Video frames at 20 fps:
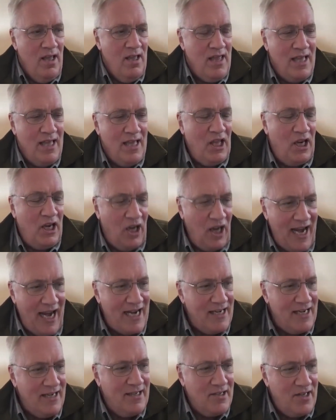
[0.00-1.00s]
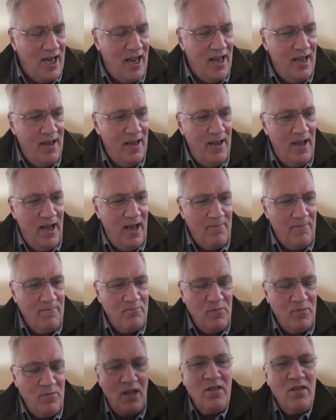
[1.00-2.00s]
the land is
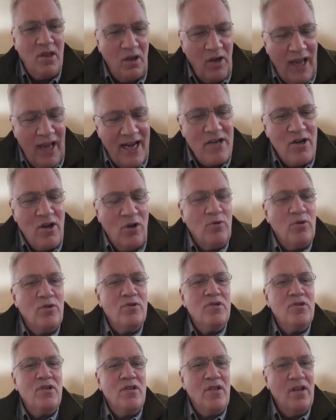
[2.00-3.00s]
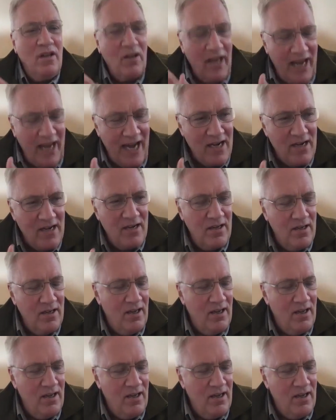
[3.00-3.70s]
that the landowners and the land